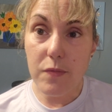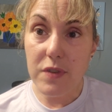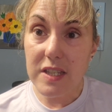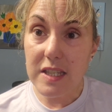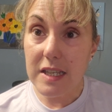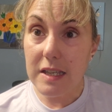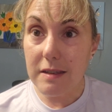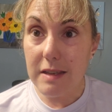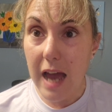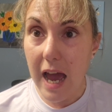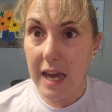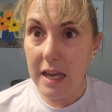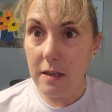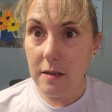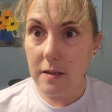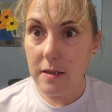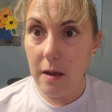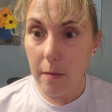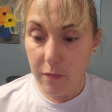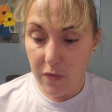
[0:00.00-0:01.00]
design
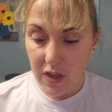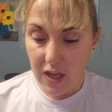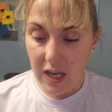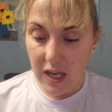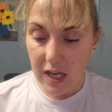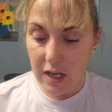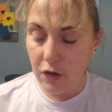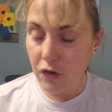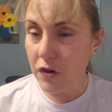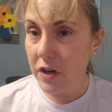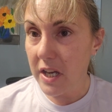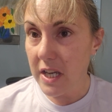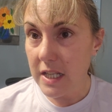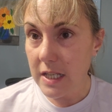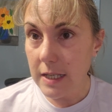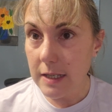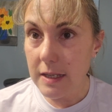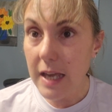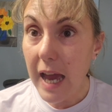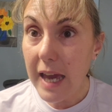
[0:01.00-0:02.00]
something in Cricut
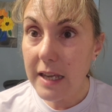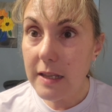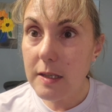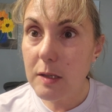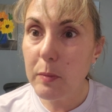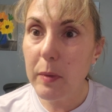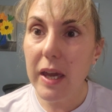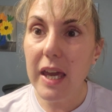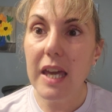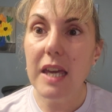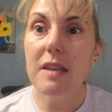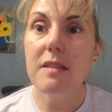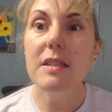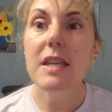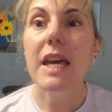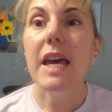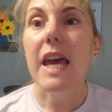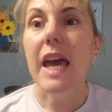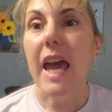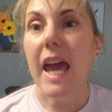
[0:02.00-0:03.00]
Design Space
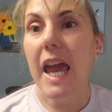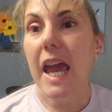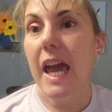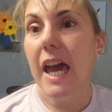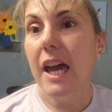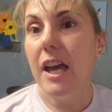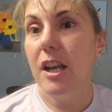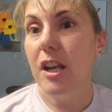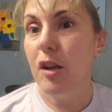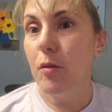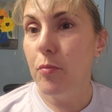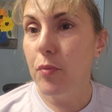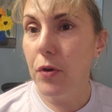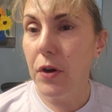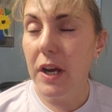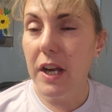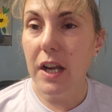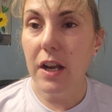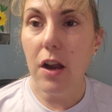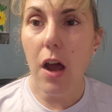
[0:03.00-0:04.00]
and
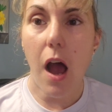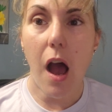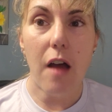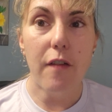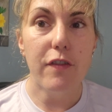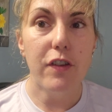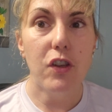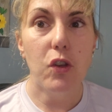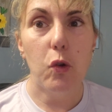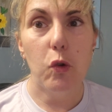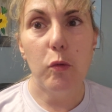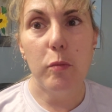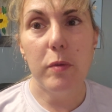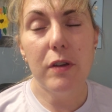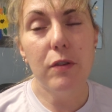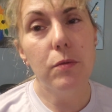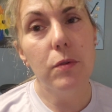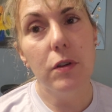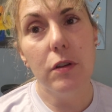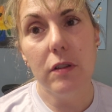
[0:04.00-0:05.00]
print it off. It would be
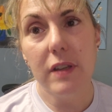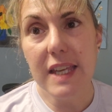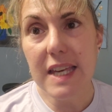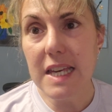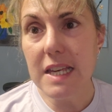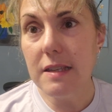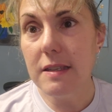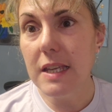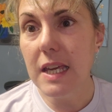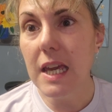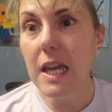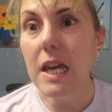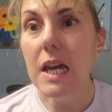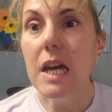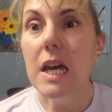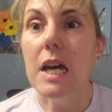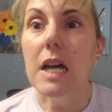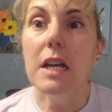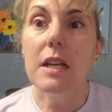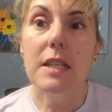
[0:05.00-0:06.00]
real easy
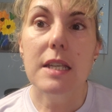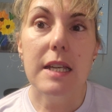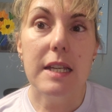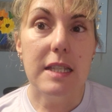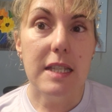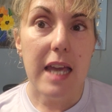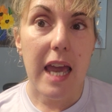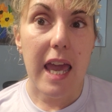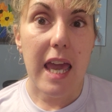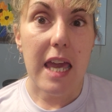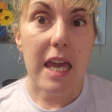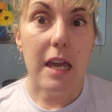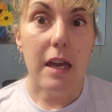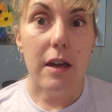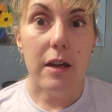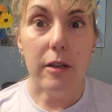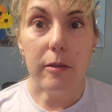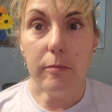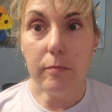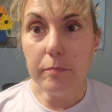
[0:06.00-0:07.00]
to take,
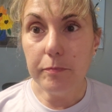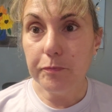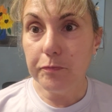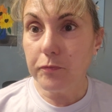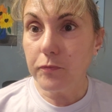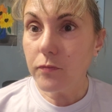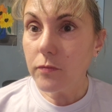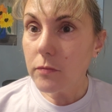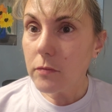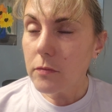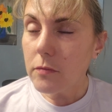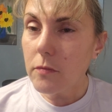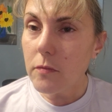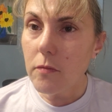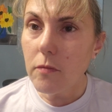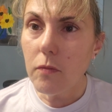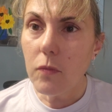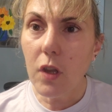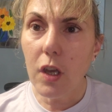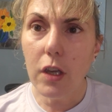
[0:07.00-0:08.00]

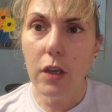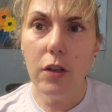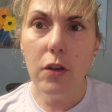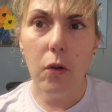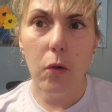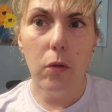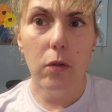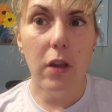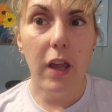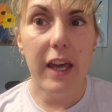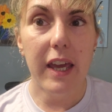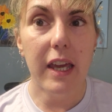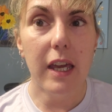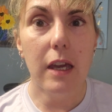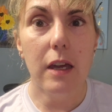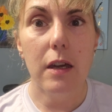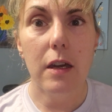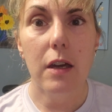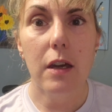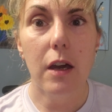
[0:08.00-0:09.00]

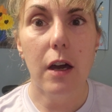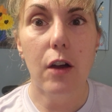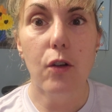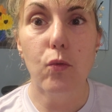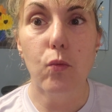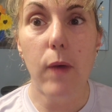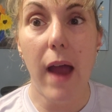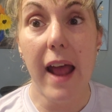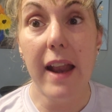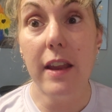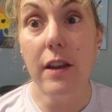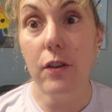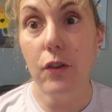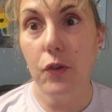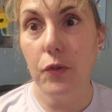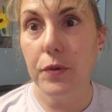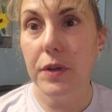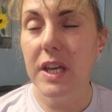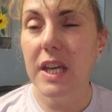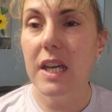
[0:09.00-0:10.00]
like a red and
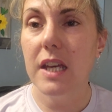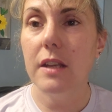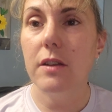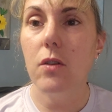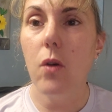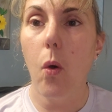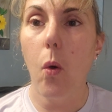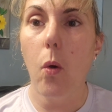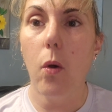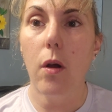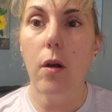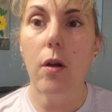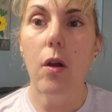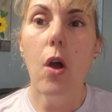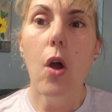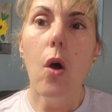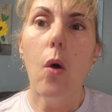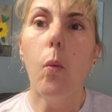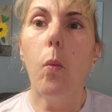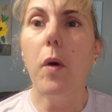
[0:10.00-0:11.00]
green, or
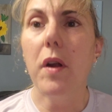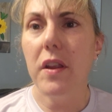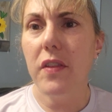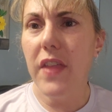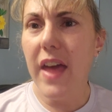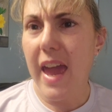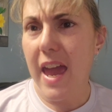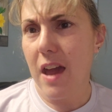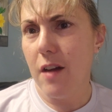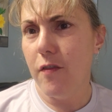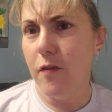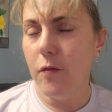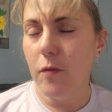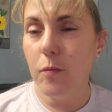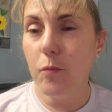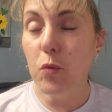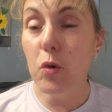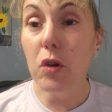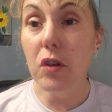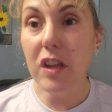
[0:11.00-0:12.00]
they have
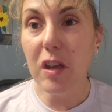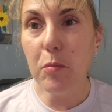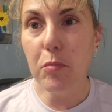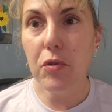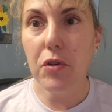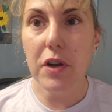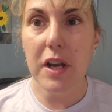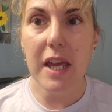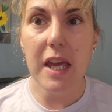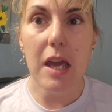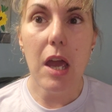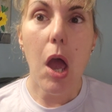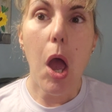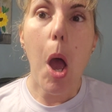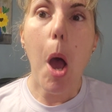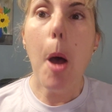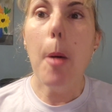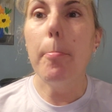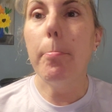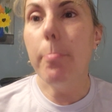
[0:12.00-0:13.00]
really pretty
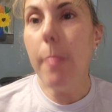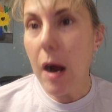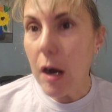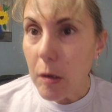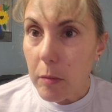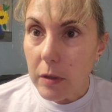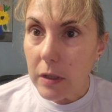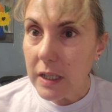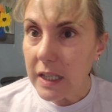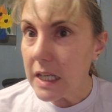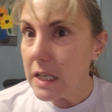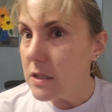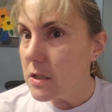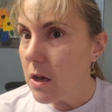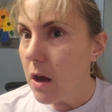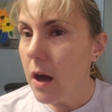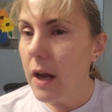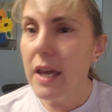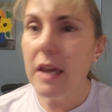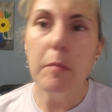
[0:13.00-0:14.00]
marbly
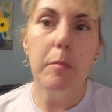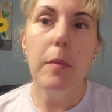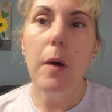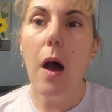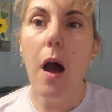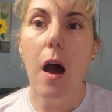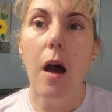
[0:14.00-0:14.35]
type